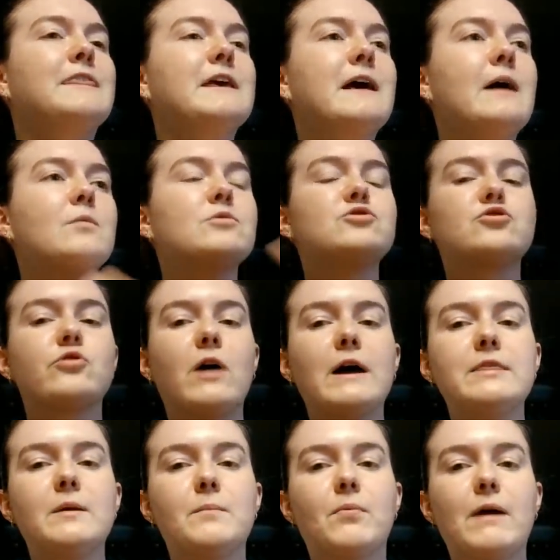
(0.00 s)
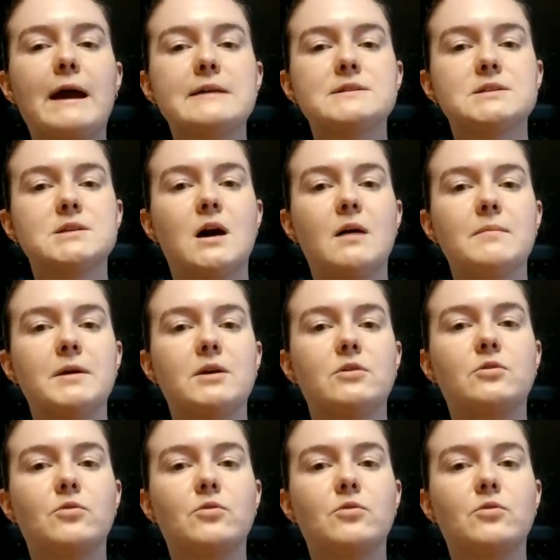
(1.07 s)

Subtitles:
think I will try the Brad's Atomic